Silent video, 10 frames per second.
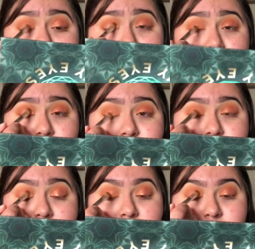or just
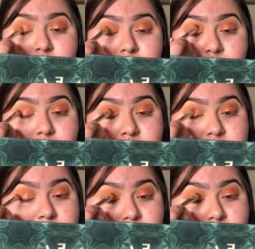hydrate your face